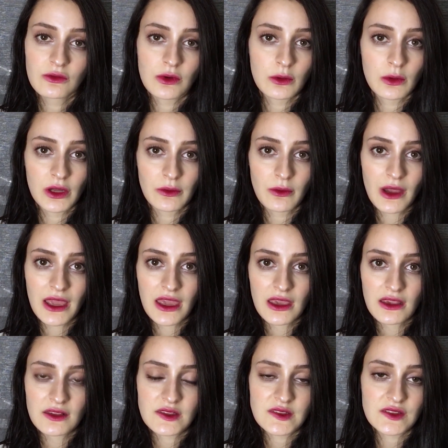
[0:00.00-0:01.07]
for one
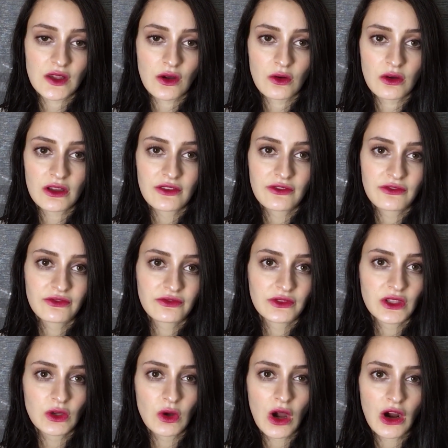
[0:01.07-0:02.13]
way. So if
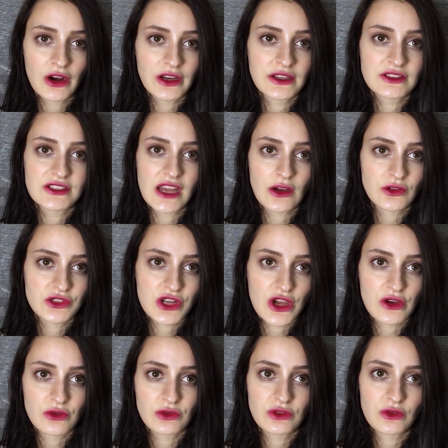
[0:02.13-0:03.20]
you are in
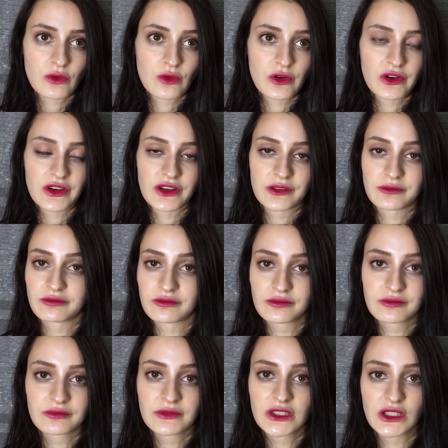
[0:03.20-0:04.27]
downtown or
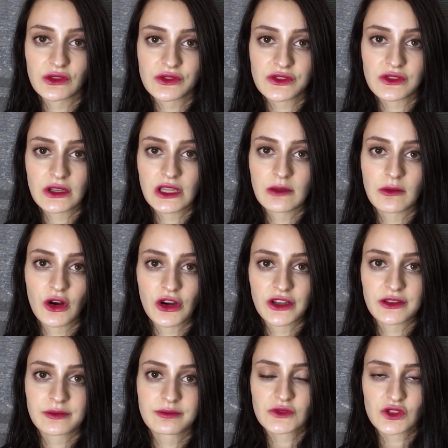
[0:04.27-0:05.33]
close to
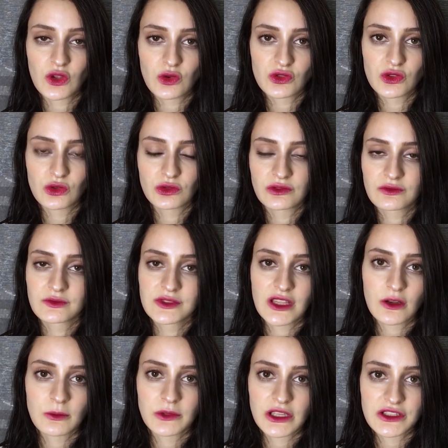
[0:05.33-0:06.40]
E-Mart, Songso,
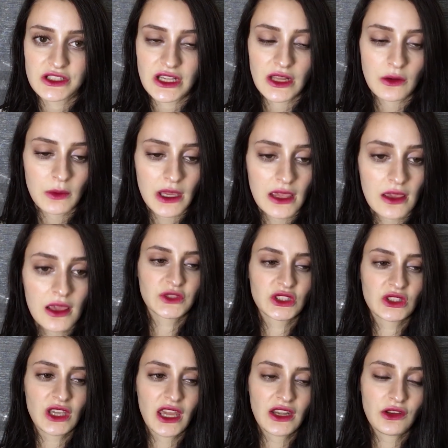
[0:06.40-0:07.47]
Sanamtanji anyway, you
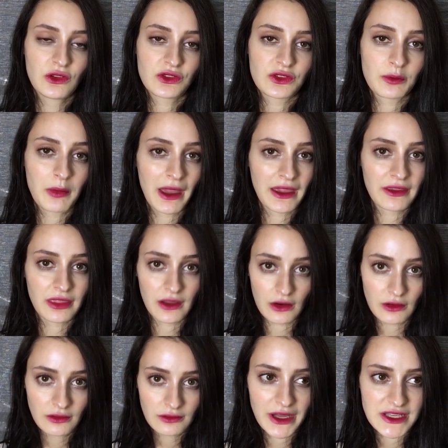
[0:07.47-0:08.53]
can use the bank
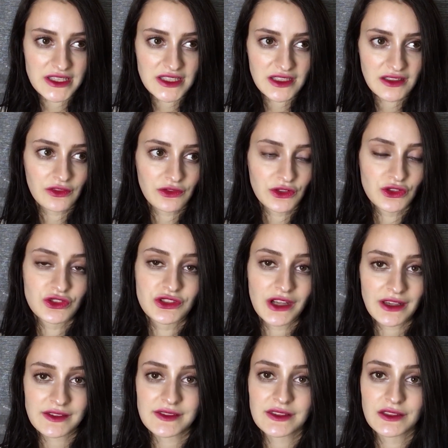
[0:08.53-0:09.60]
there. But if you
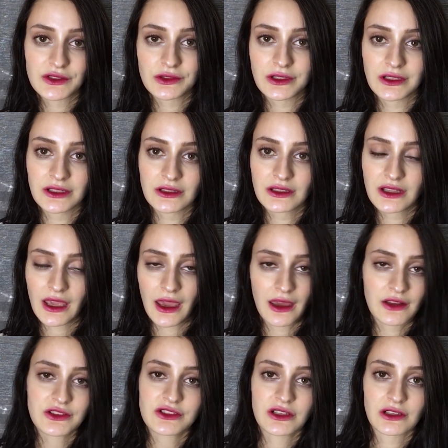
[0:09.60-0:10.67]
just need to get
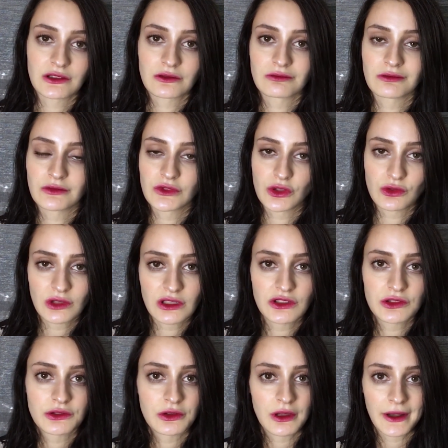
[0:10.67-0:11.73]
cash and don't need
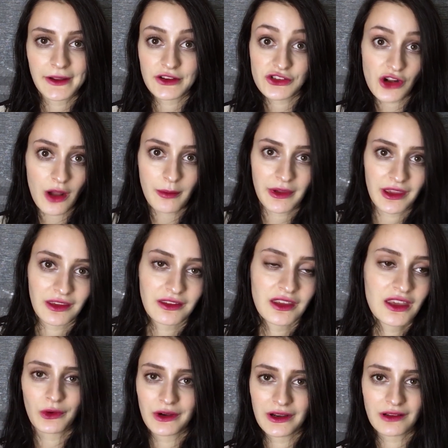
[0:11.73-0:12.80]
to do any shopping
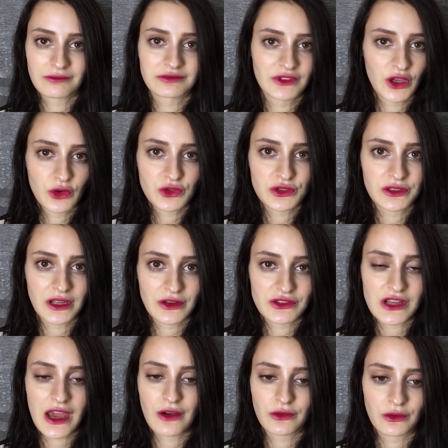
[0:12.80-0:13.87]
or go to
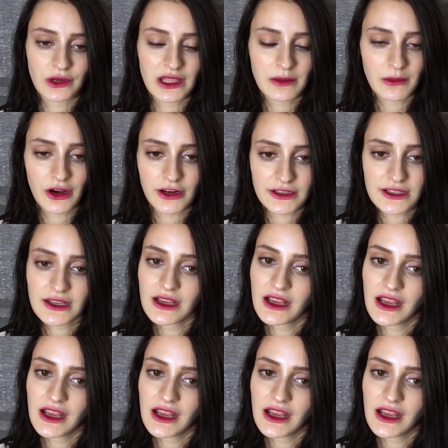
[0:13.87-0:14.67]
downtown or E-Mart,